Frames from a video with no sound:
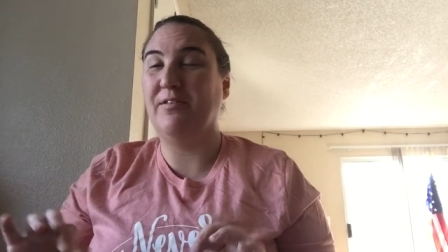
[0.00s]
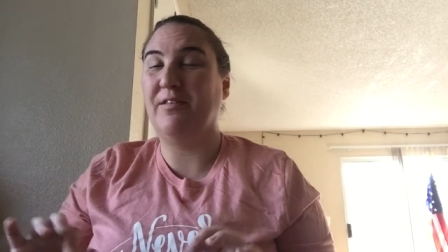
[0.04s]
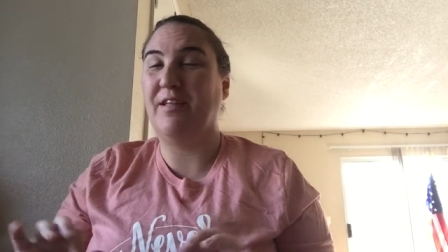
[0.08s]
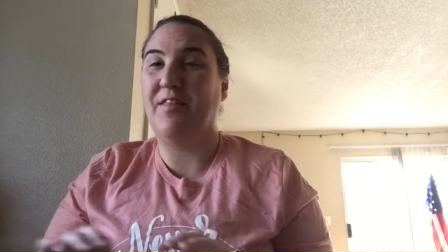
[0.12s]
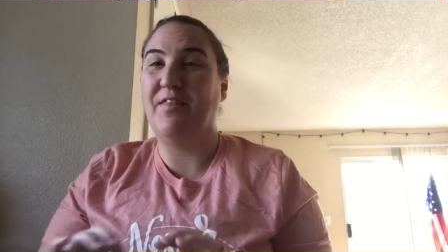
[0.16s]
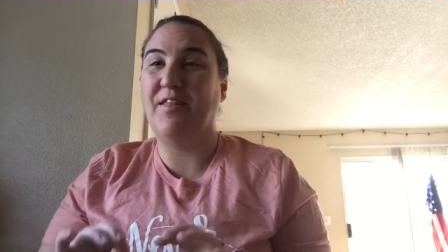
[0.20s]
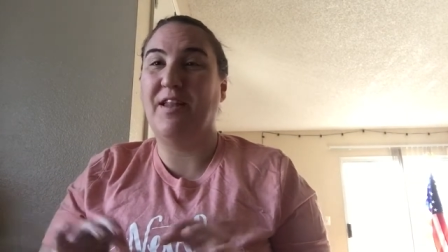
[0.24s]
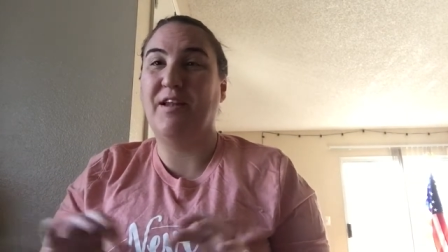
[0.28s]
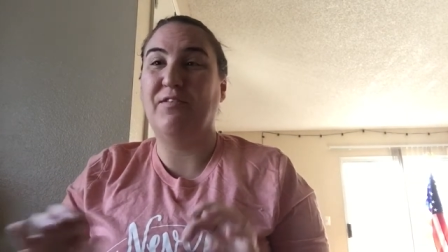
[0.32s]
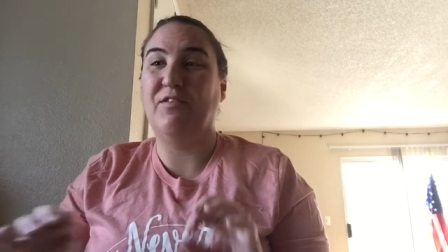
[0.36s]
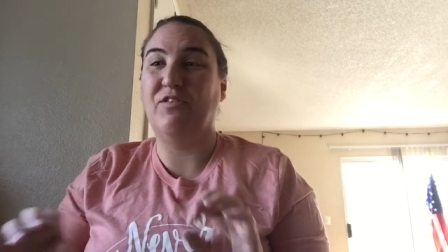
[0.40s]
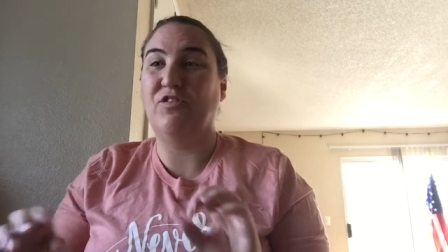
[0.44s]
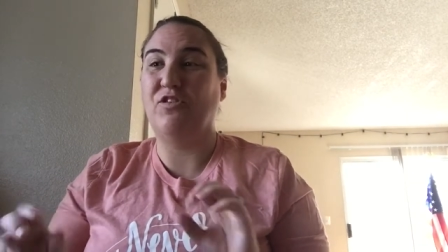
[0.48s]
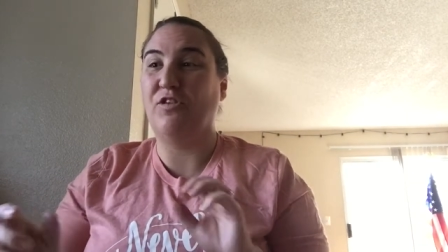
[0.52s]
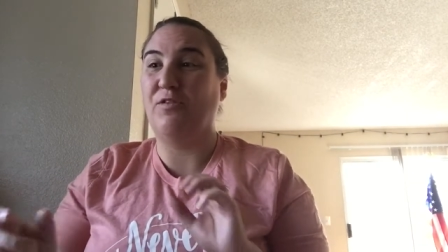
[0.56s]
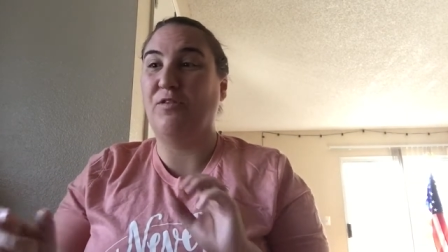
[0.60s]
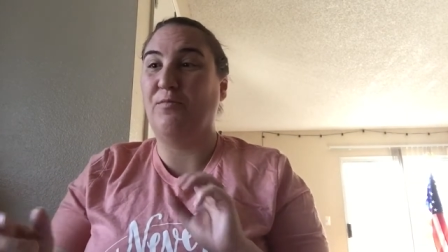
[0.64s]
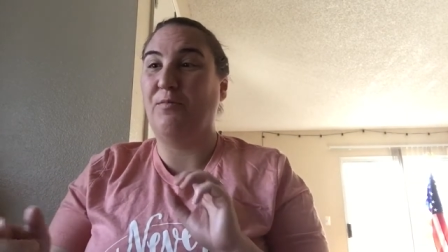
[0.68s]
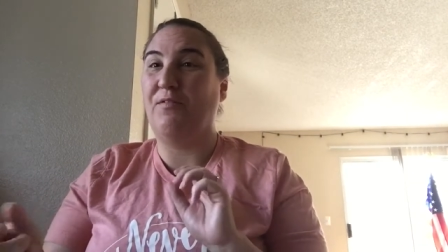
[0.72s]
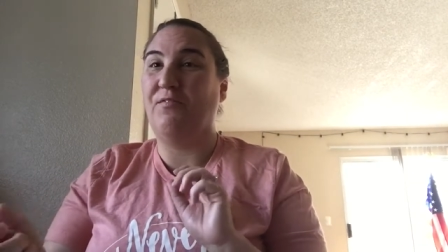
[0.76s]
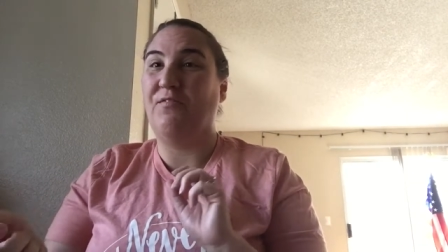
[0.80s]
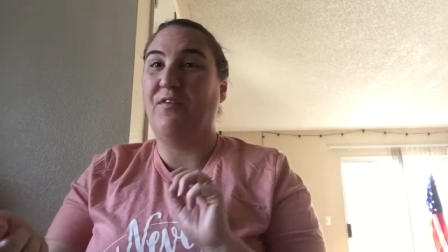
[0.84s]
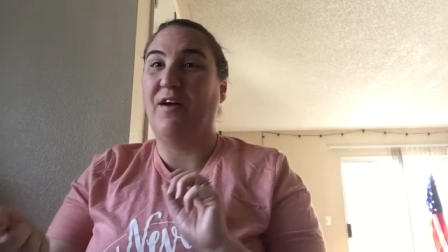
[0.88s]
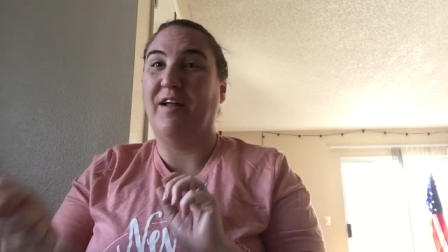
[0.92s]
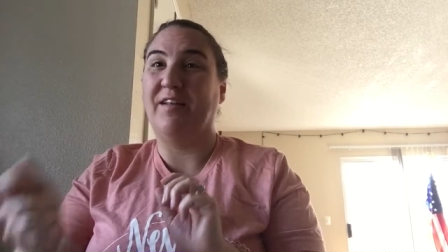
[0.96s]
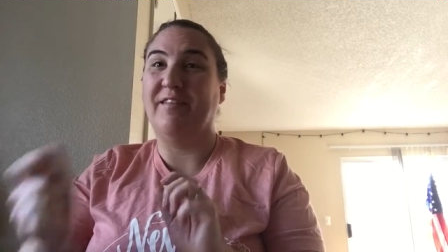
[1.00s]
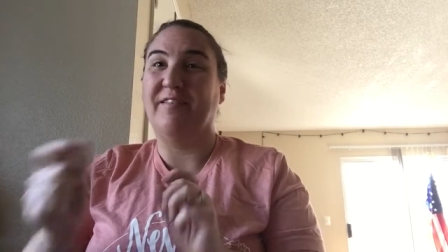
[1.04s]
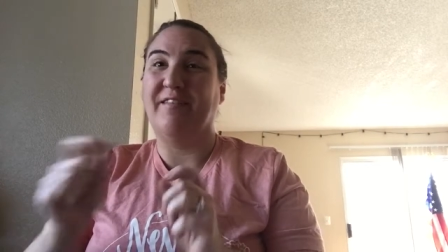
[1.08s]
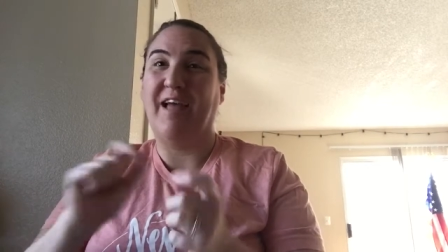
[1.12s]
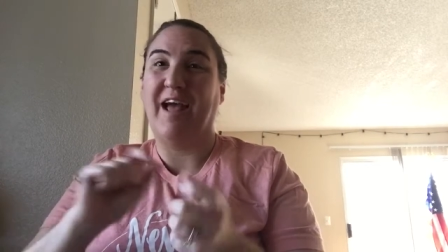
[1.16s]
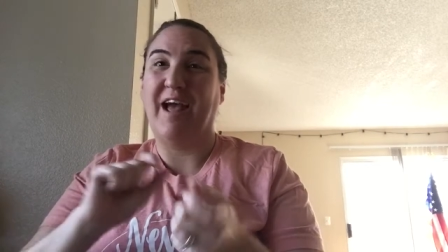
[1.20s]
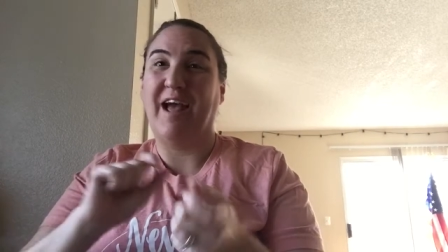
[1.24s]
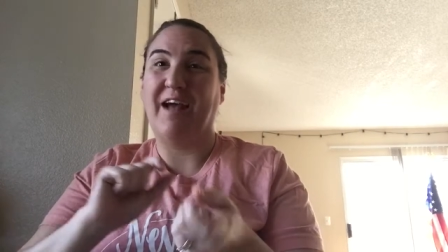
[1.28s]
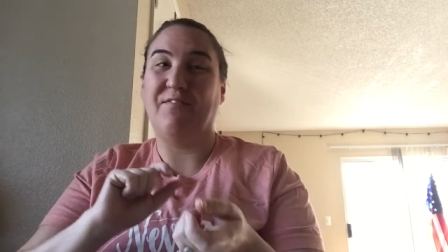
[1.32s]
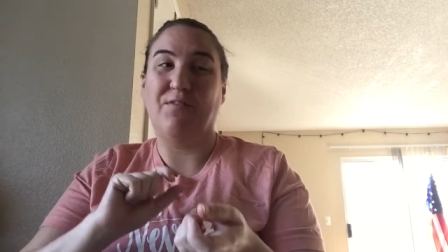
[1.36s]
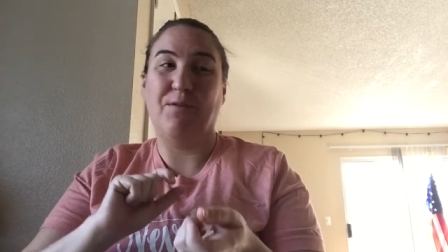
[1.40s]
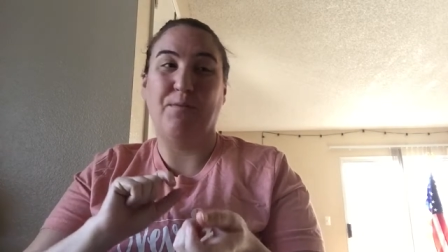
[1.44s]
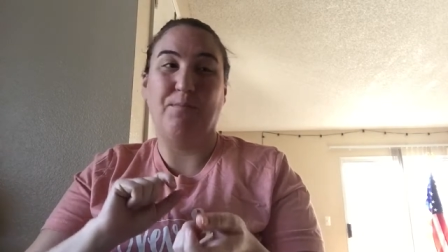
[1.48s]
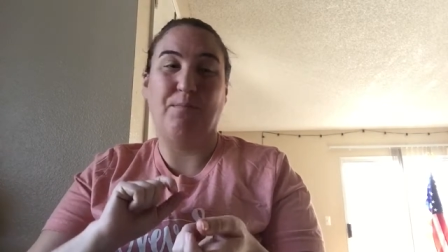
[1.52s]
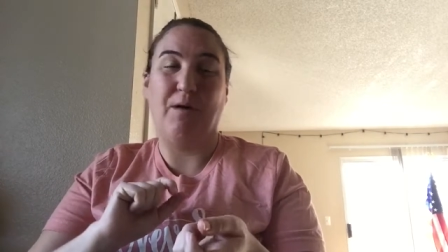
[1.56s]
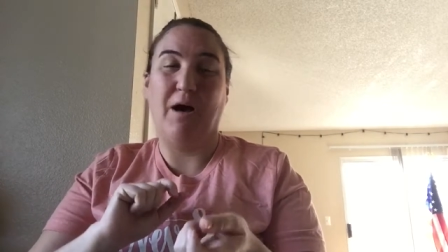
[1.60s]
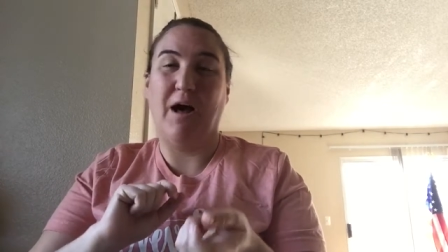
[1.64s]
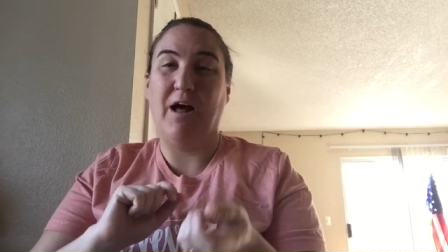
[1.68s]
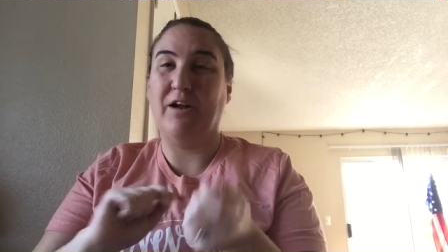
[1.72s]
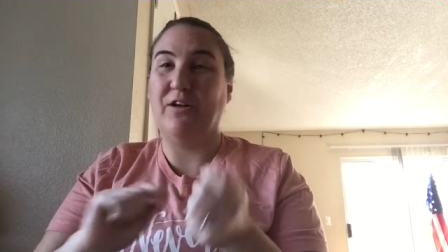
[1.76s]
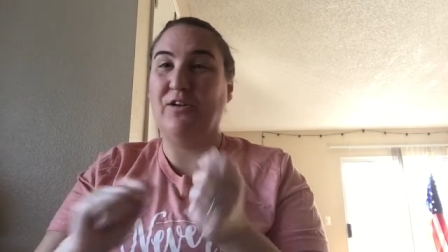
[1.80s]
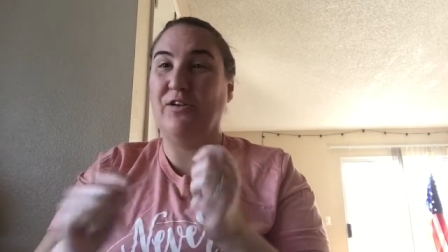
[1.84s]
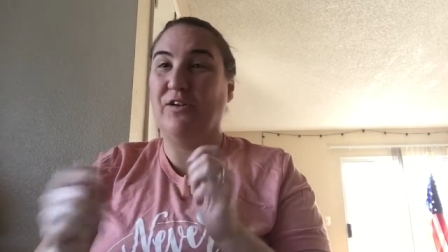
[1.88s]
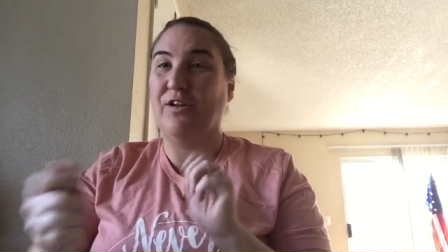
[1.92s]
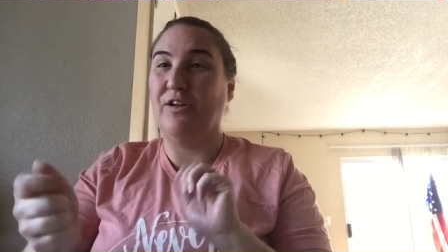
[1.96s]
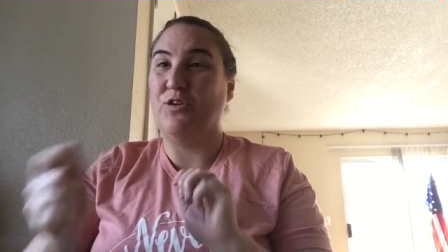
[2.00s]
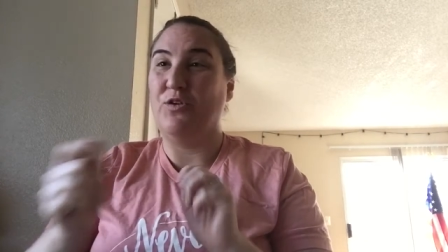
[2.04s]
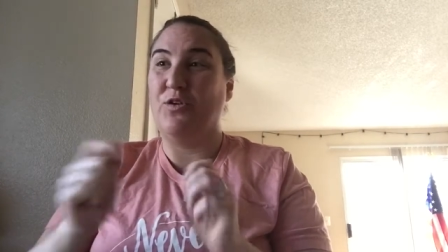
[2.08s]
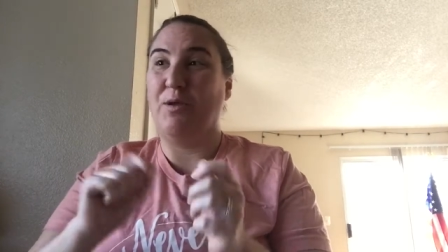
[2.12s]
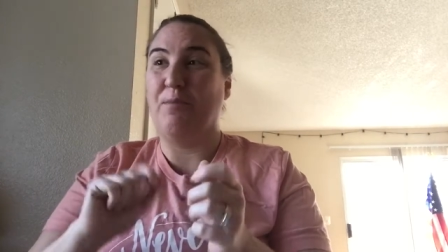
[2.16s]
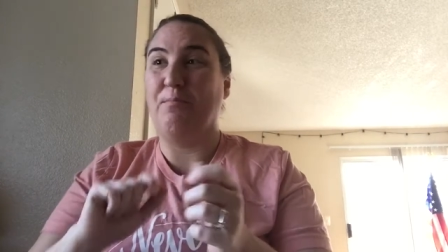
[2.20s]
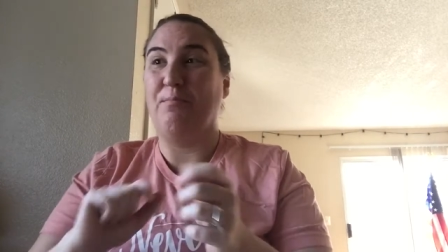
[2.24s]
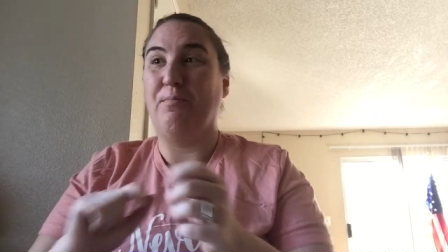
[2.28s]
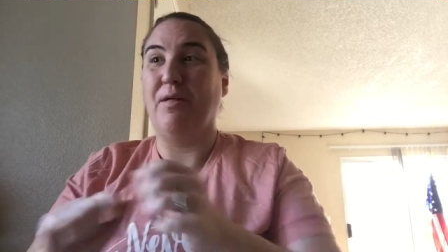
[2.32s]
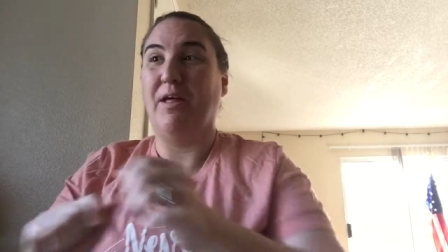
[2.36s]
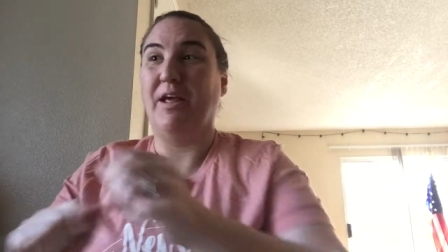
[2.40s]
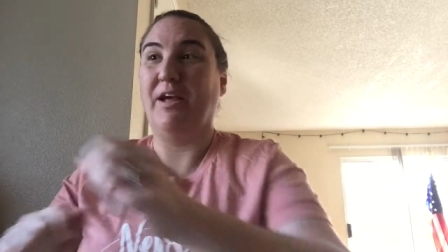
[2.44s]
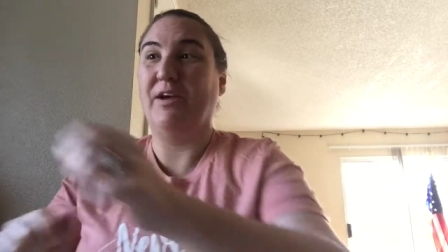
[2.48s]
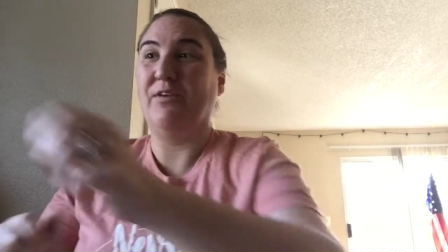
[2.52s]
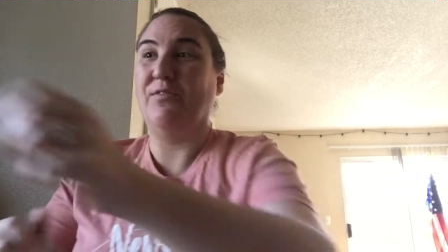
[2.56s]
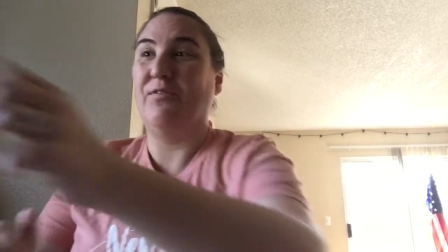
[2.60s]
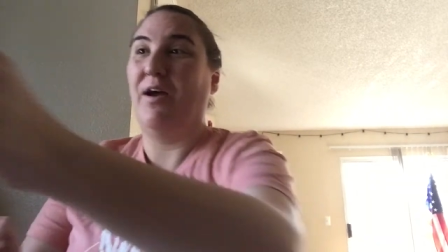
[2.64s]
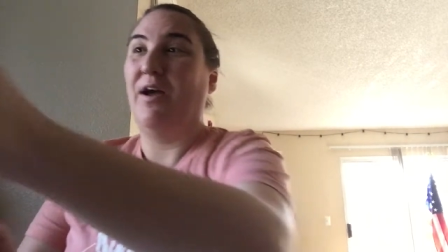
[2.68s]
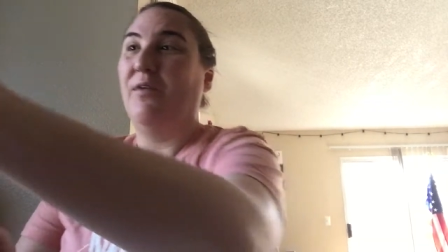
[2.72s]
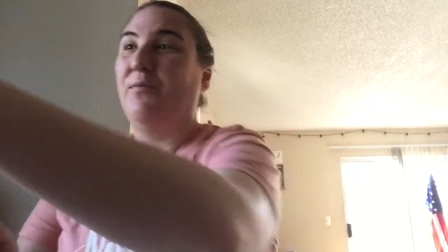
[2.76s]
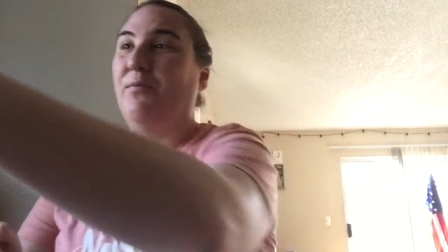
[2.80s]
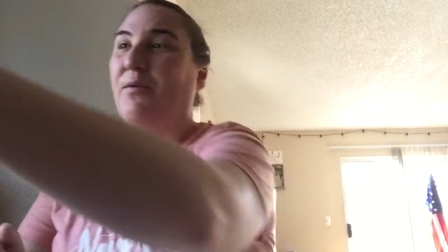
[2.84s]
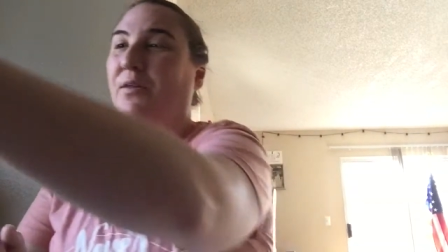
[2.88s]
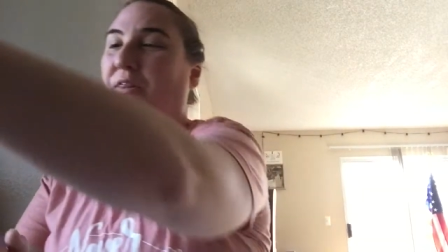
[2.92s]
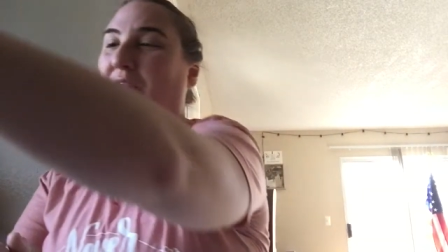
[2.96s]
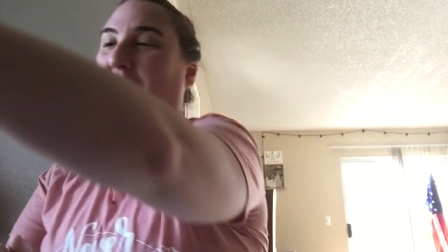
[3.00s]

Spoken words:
and then it will just be fun to have the bottle and you can play around with